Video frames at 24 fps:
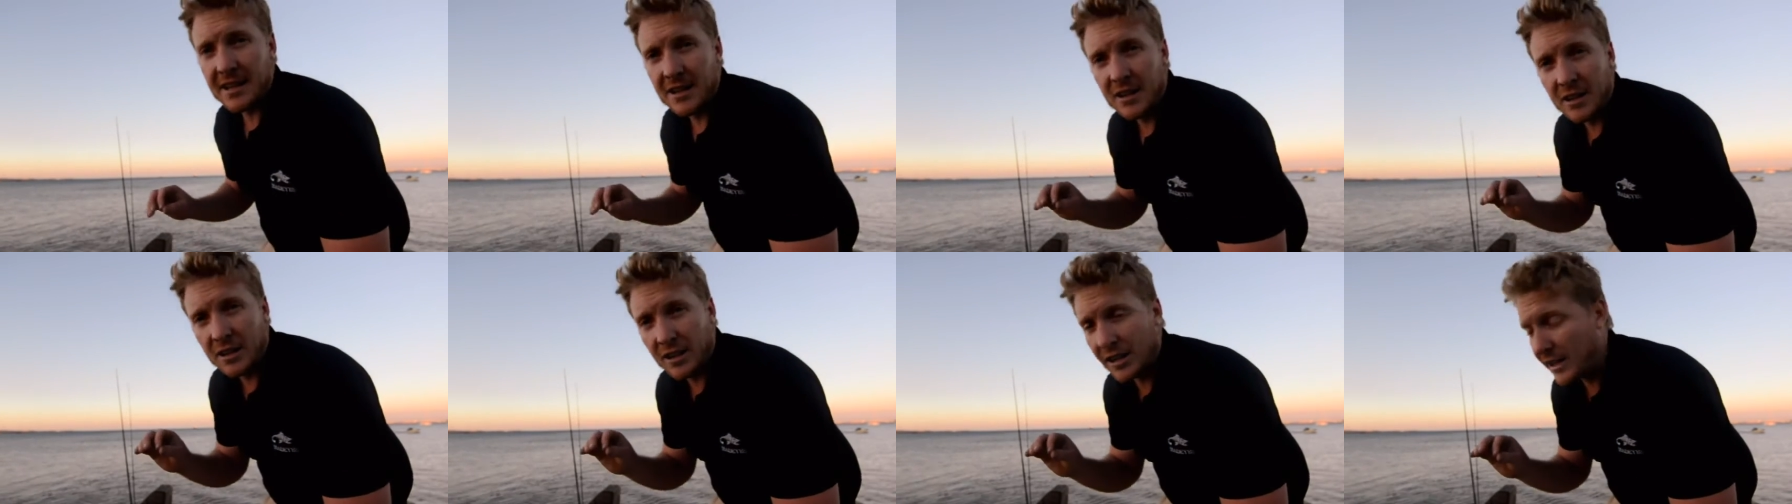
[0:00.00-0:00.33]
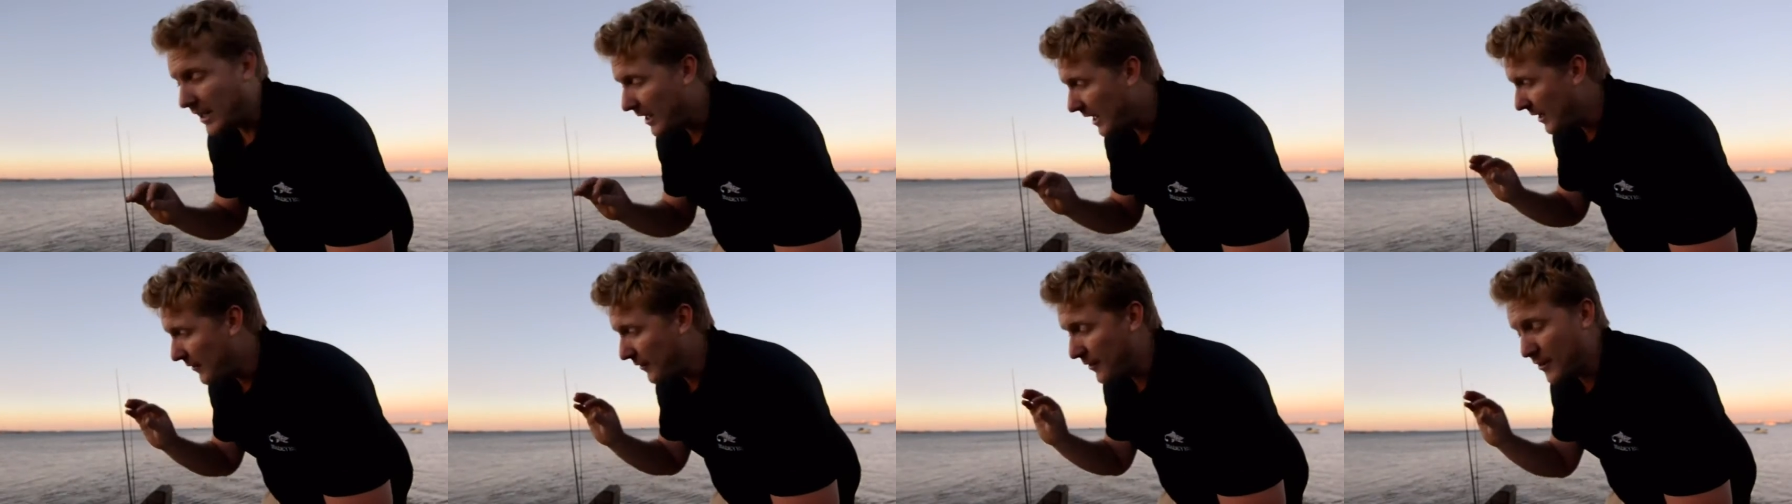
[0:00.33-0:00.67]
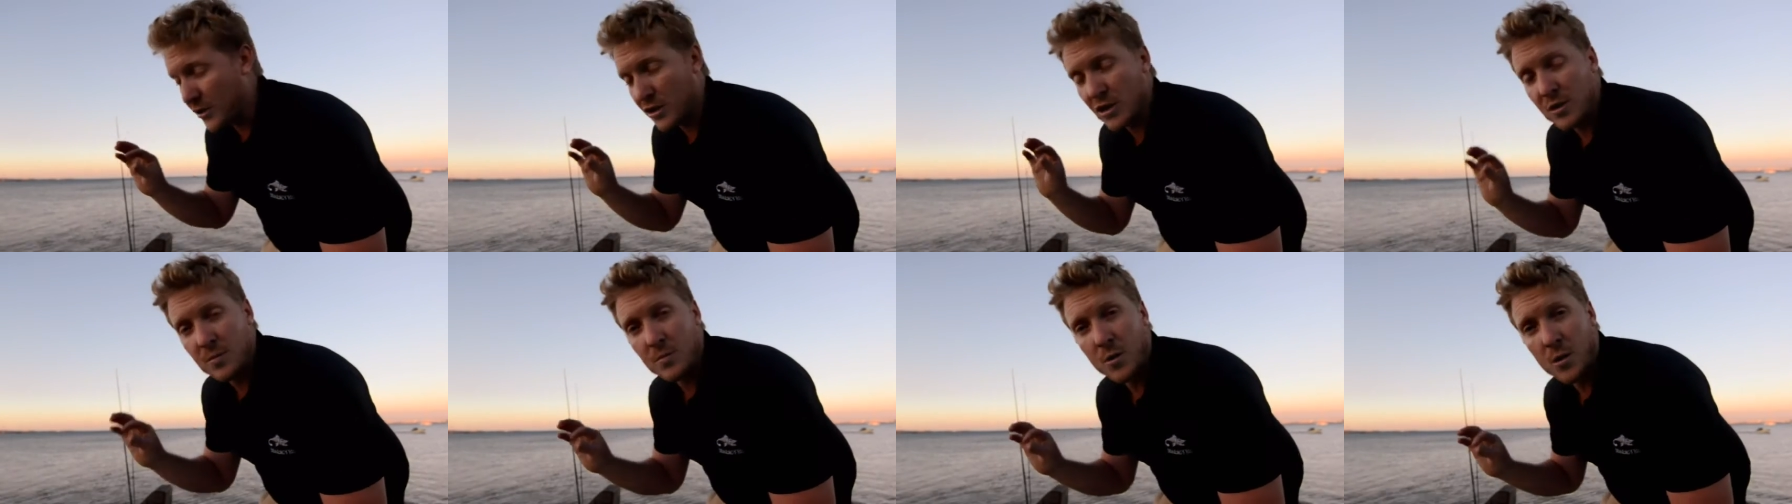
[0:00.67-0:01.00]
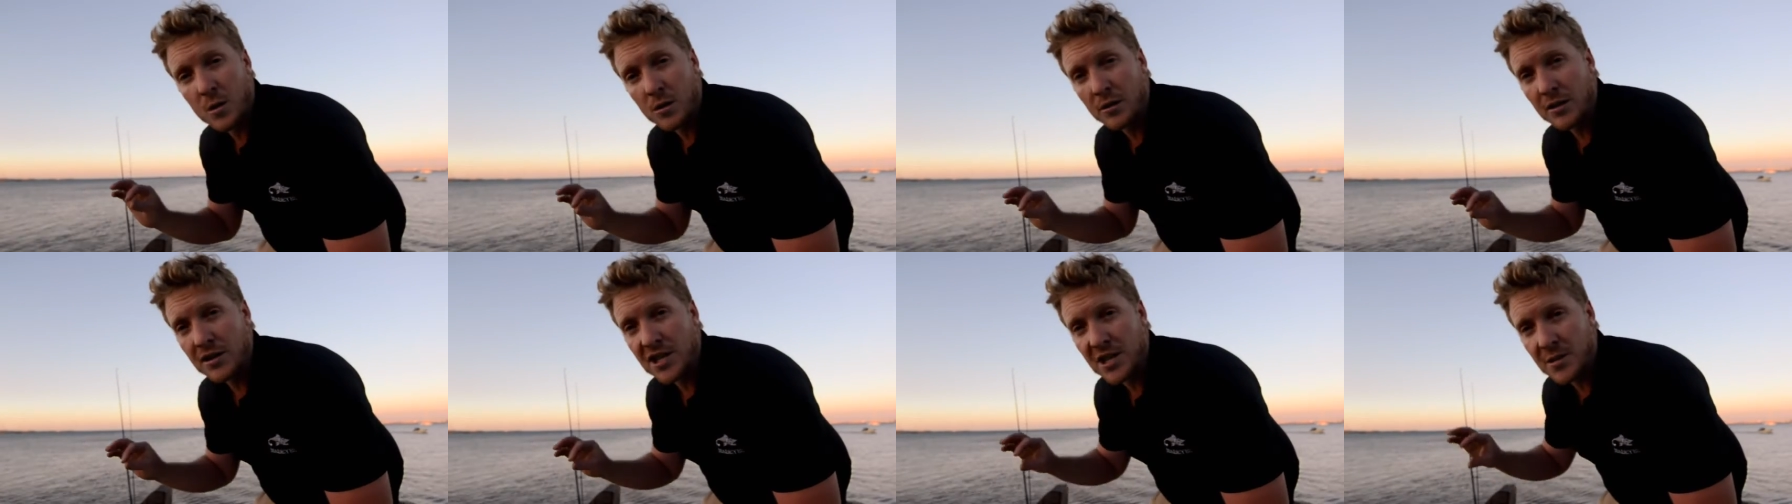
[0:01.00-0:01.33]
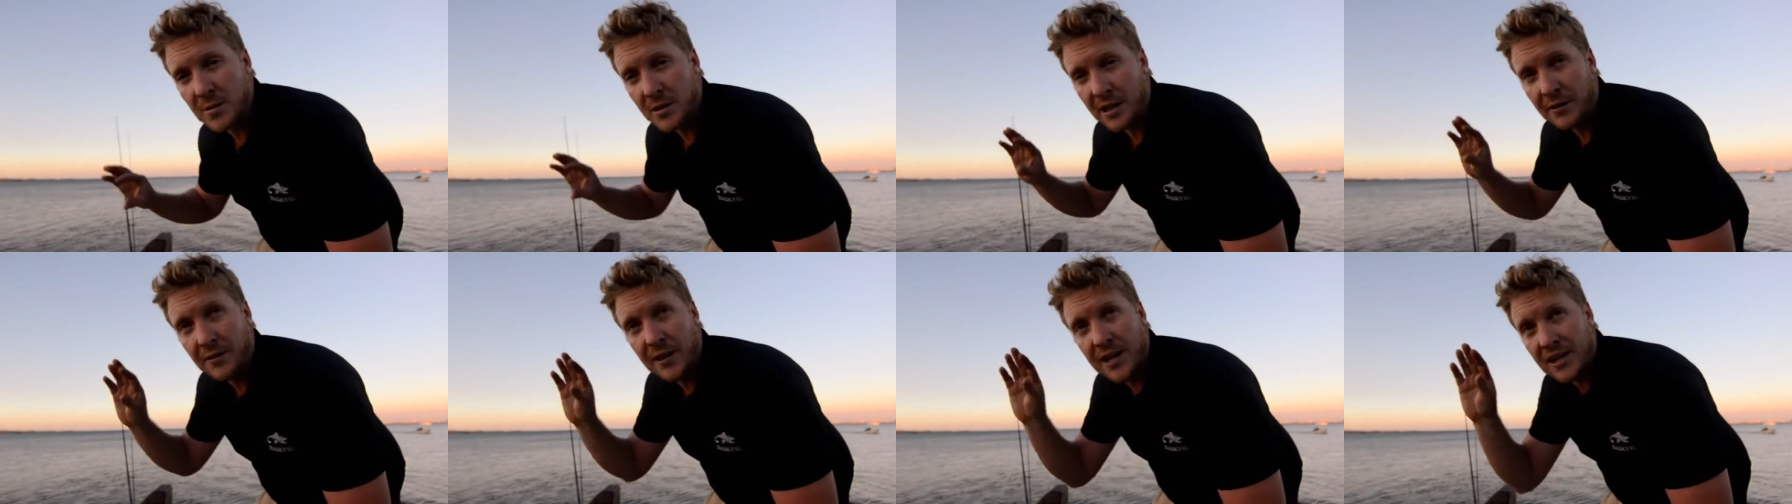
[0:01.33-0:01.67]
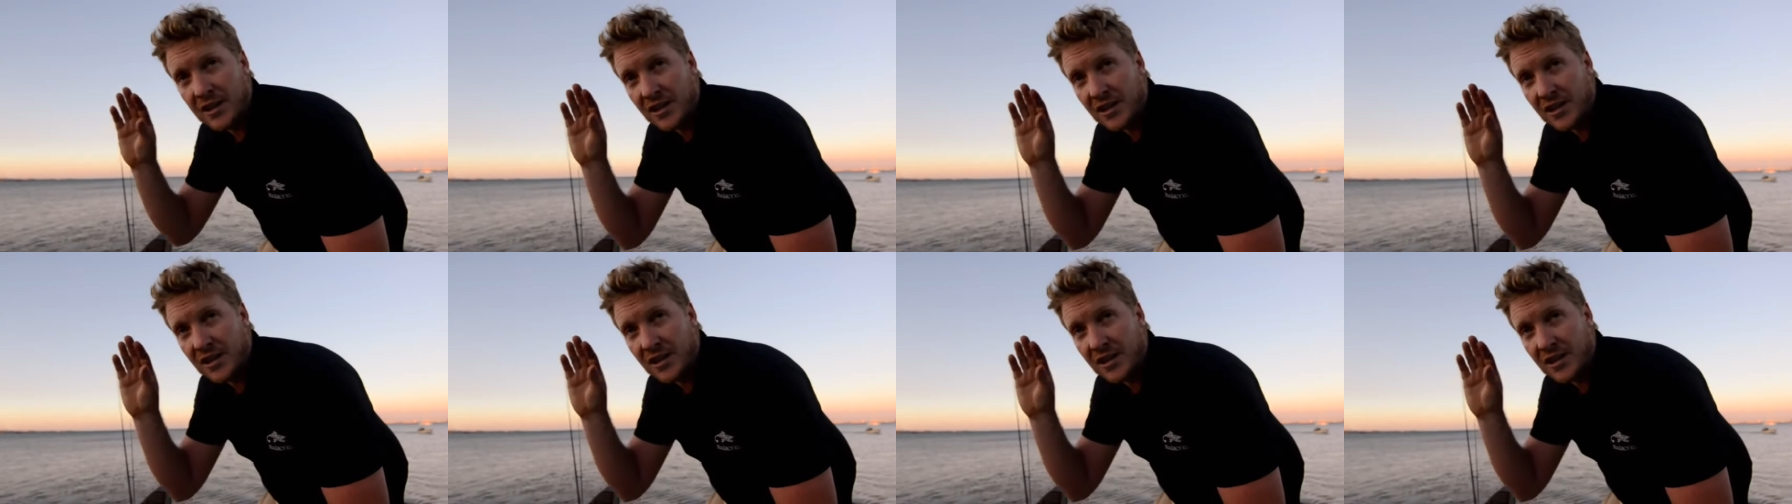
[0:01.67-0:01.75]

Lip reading: you're going to, even the smallest squid, if he